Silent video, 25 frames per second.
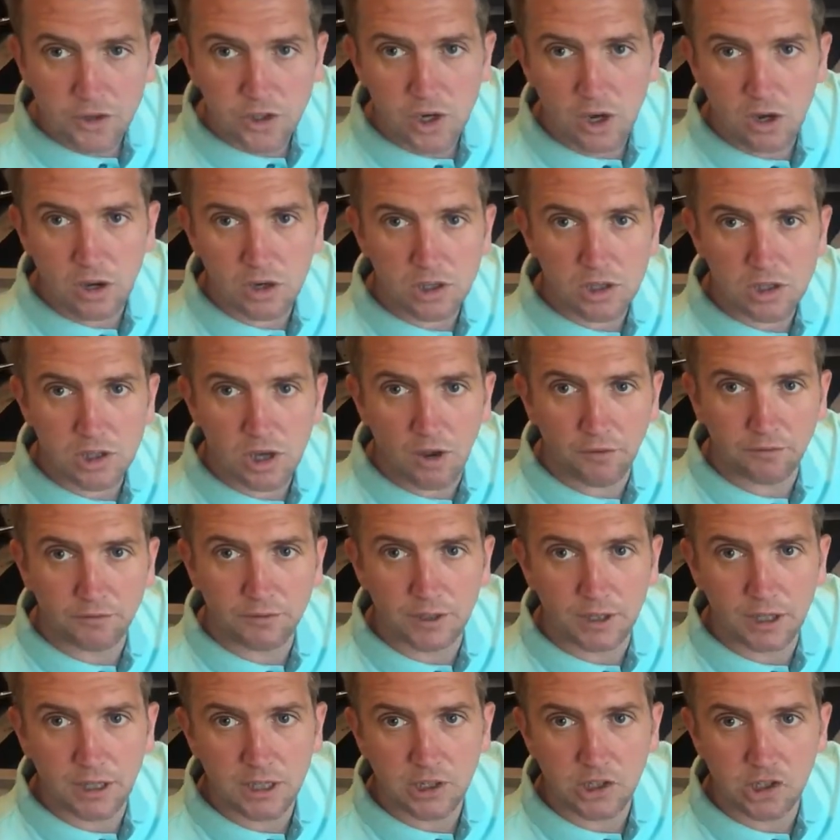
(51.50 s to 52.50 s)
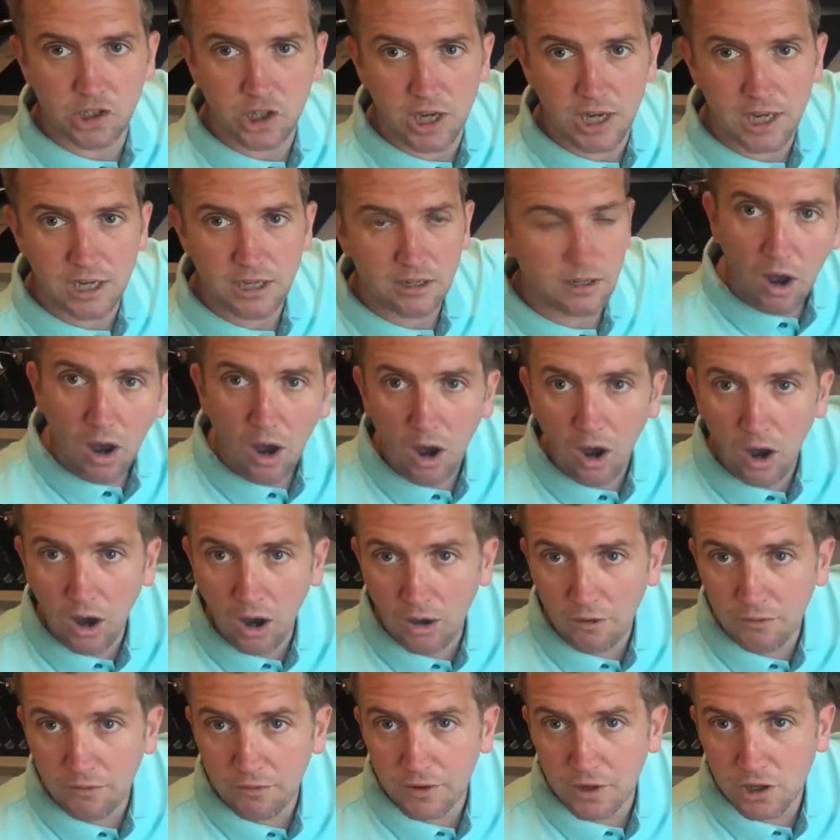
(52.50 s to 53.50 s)
shots of the gin,
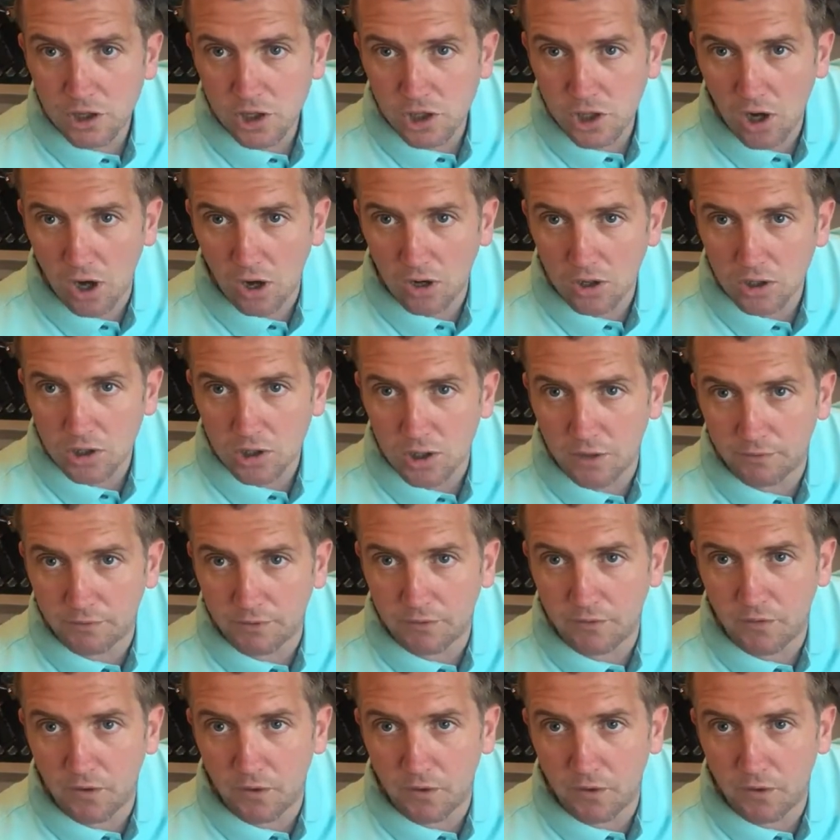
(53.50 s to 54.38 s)
half a shot of the